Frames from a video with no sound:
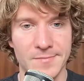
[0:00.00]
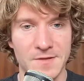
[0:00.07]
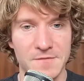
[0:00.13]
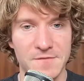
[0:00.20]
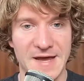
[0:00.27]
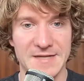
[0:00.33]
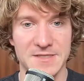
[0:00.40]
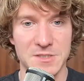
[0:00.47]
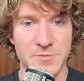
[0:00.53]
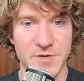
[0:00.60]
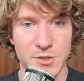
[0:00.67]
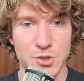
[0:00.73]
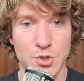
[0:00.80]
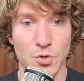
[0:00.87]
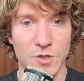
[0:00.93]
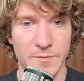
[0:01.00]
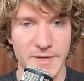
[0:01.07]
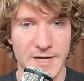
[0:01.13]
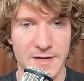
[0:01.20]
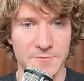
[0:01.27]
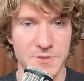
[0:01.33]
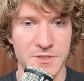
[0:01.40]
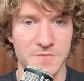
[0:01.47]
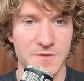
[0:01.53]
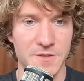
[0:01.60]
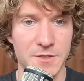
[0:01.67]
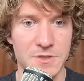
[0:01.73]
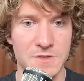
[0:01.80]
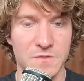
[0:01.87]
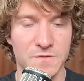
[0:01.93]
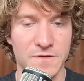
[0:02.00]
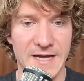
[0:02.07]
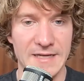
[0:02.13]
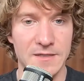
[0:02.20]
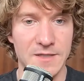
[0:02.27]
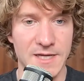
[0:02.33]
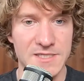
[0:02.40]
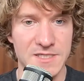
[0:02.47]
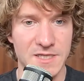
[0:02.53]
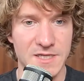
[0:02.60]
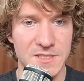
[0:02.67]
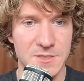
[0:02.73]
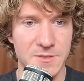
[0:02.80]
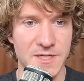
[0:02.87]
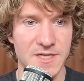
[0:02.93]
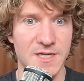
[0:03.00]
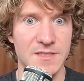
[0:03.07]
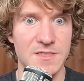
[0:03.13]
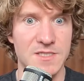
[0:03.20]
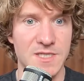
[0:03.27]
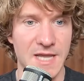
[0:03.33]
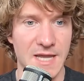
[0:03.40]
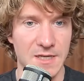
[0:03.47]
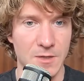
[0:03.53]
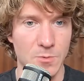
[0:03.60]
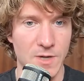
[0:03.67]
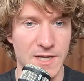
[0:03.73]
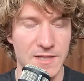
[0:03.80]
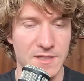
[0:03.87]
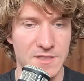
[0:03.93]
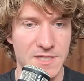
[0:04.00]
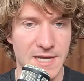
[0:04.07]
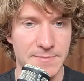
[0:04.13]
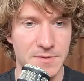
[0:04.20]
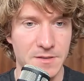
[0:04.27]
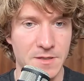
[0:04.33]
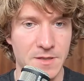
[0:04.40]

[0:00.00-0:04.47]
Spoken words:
factors we could talk about, which are very useful for analyzing history and understanding why things have